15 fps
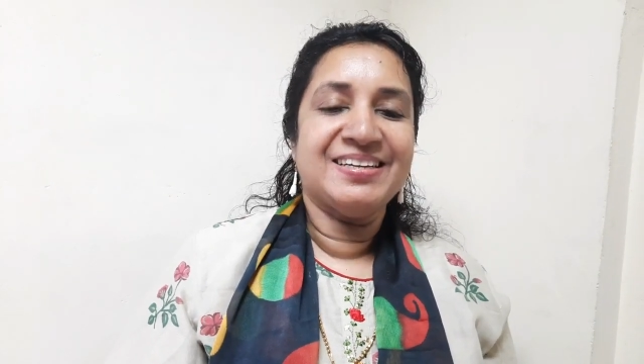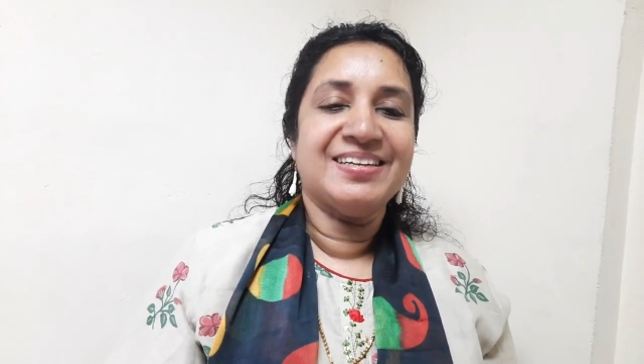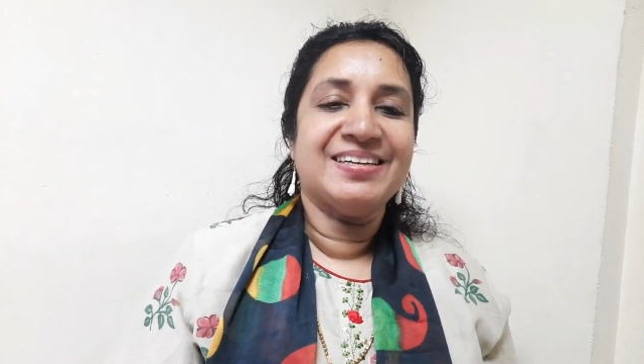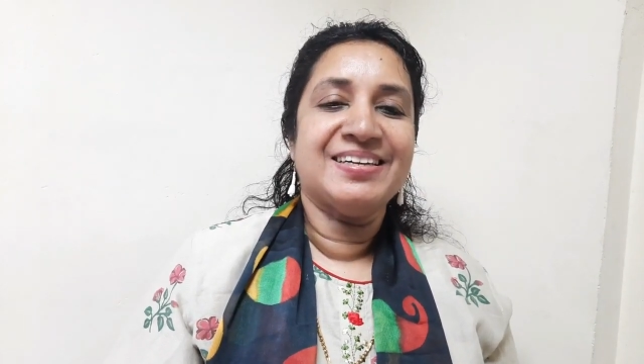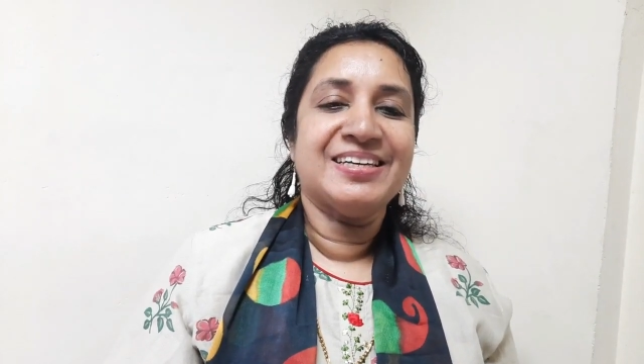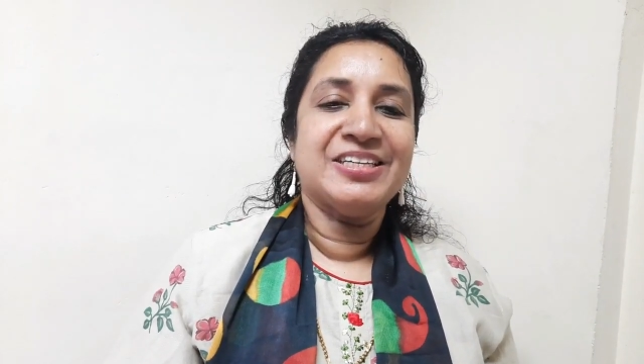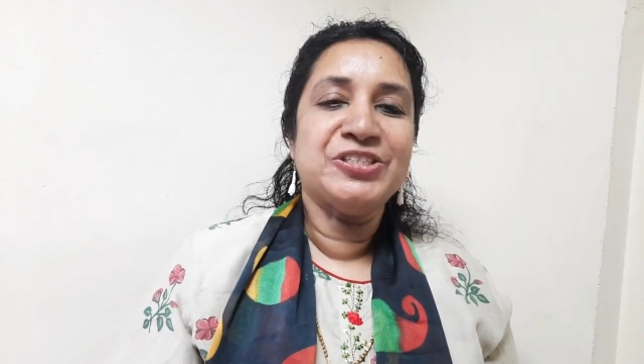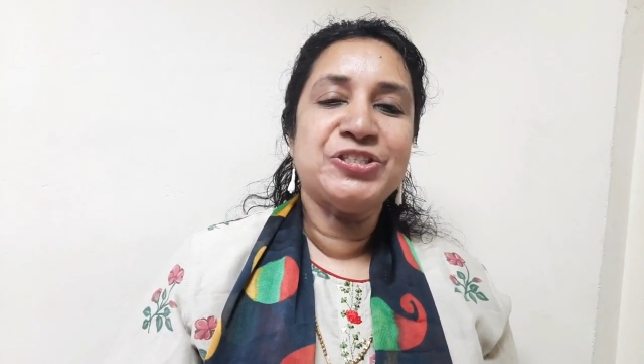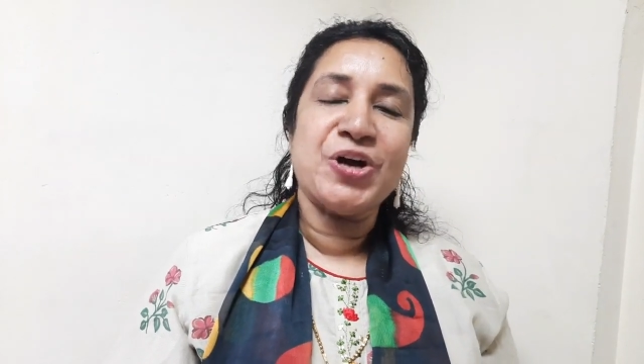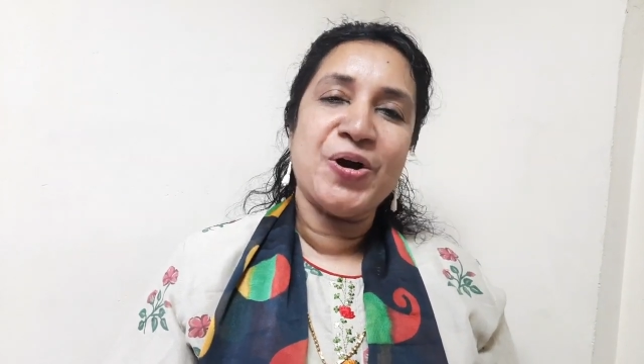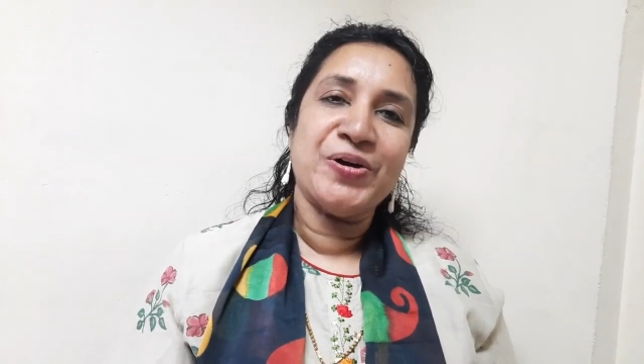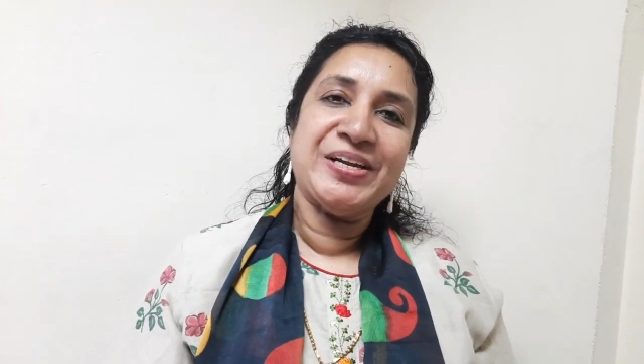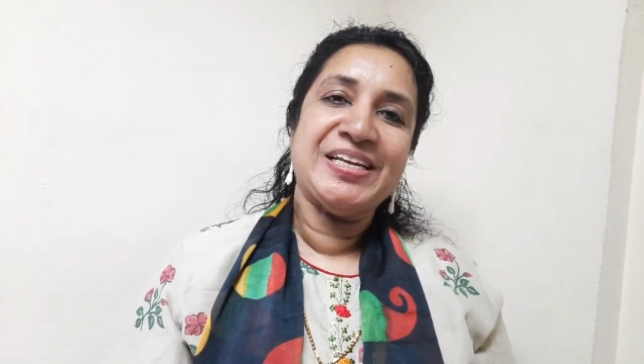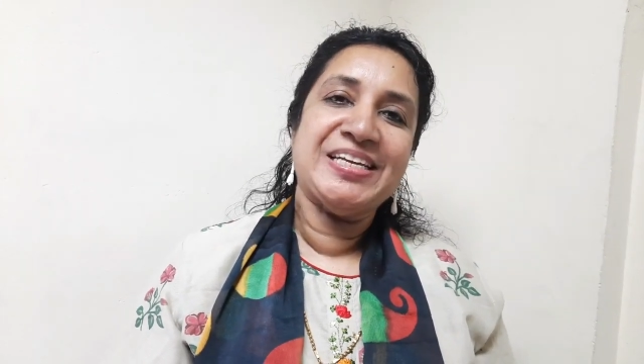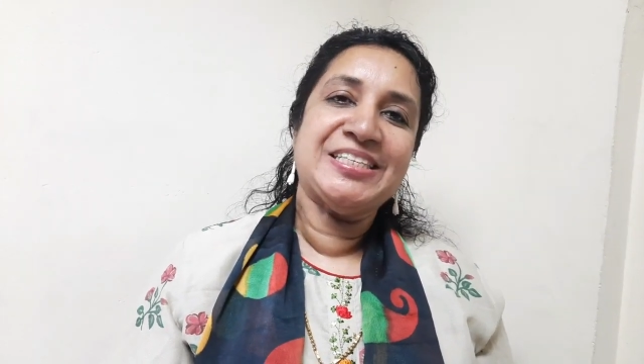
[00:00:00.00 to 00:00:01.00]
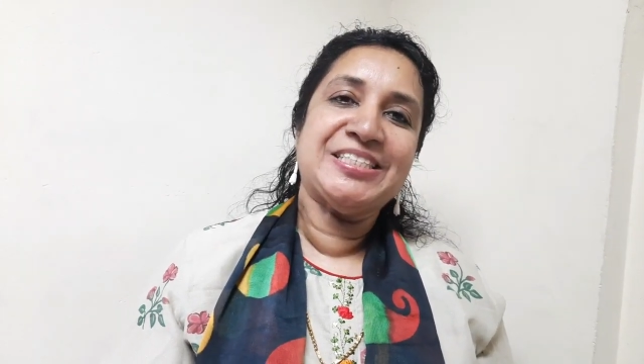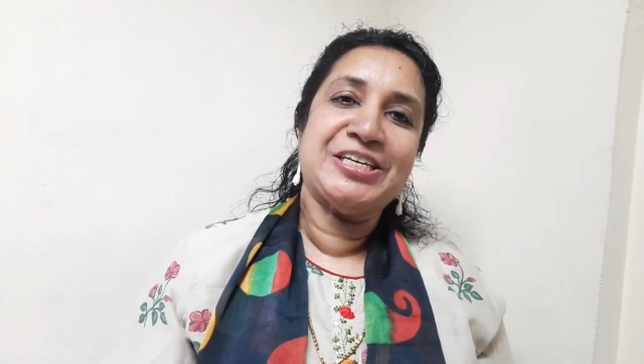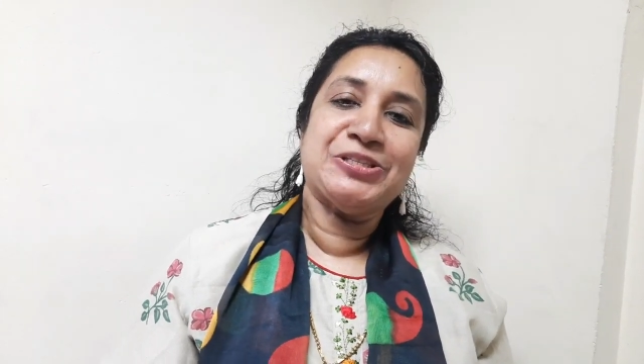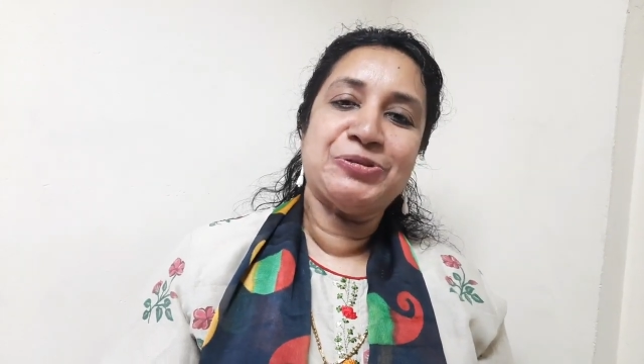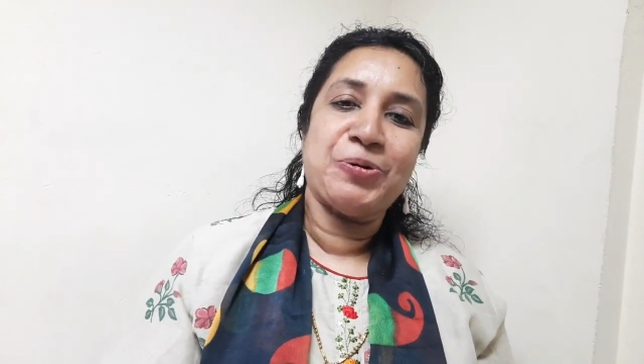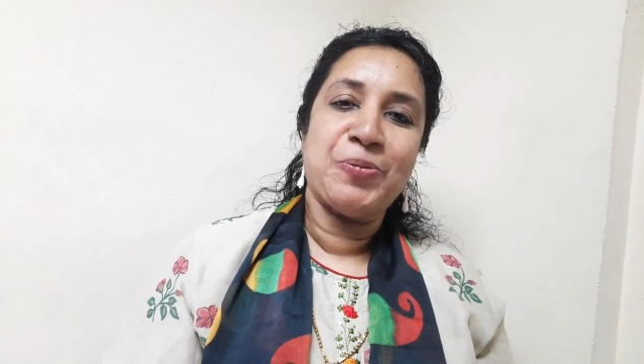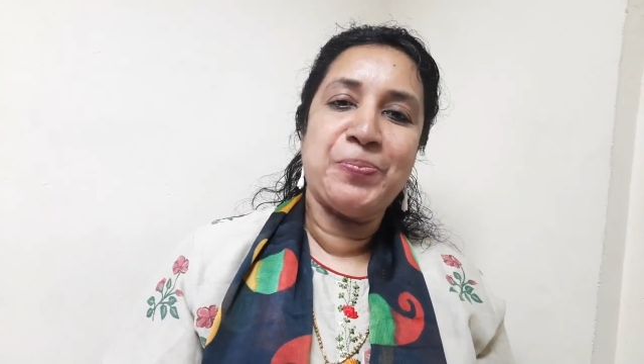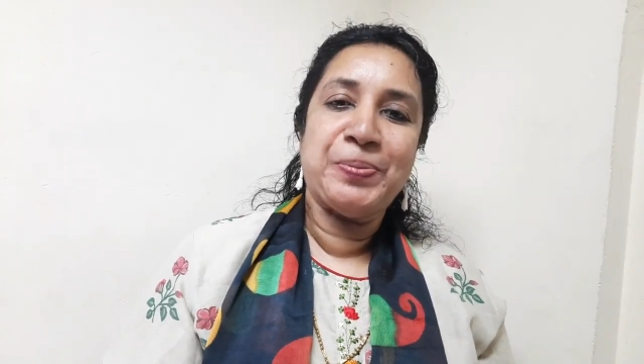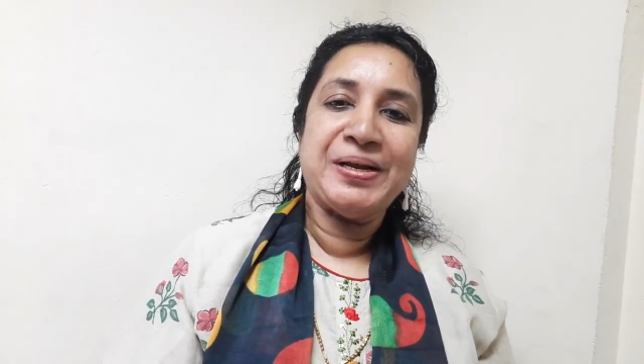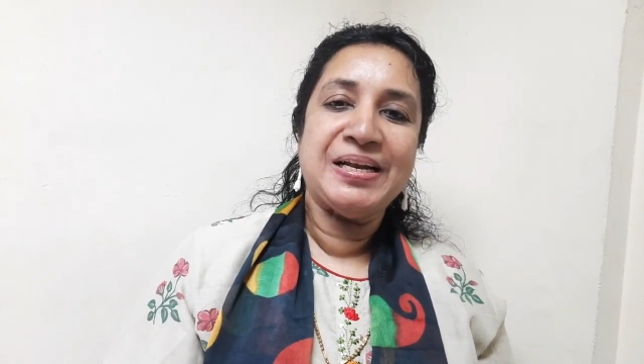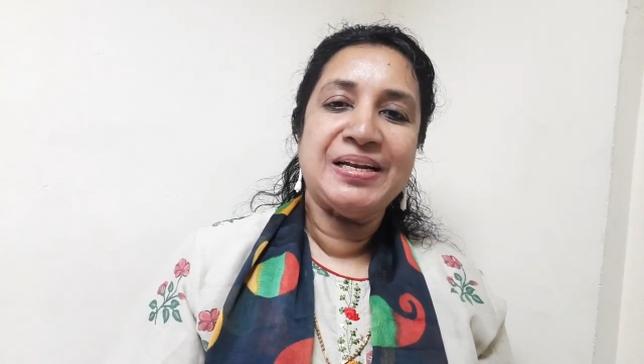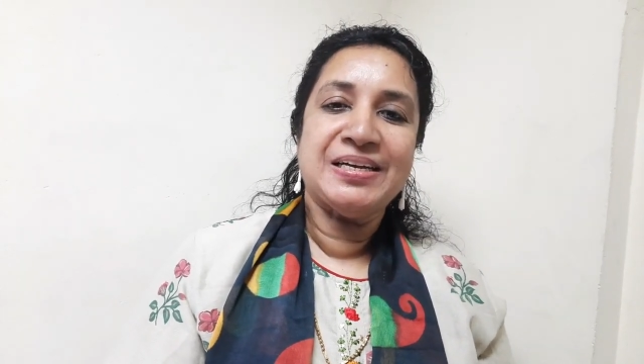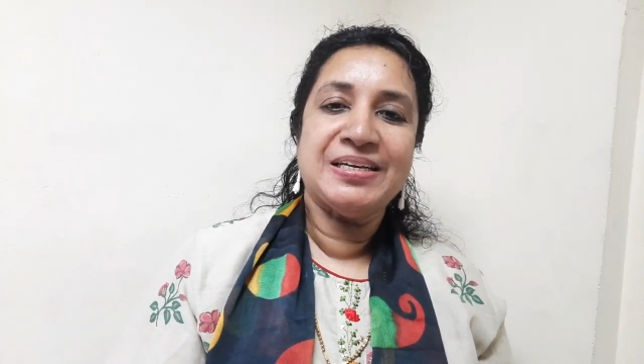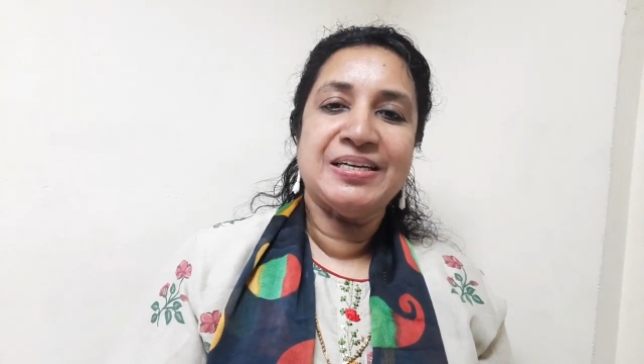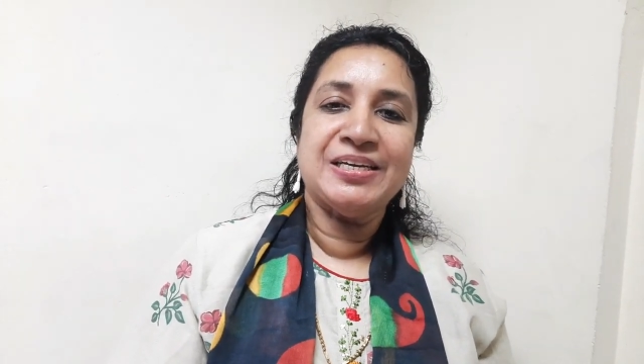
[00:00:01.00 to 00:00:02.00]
uh, Joy Topil,